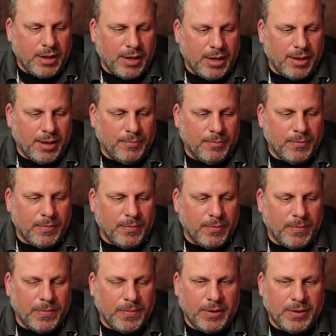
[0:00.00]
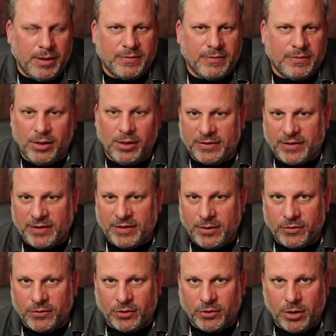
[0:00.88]
The
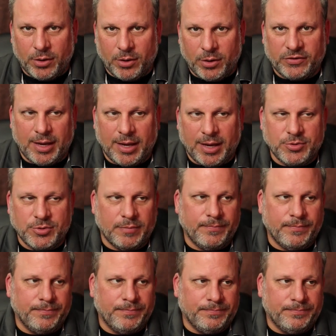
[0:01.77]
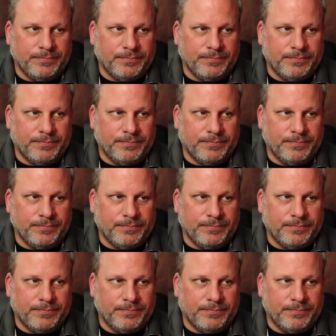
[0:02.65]
teleextenders are no exception.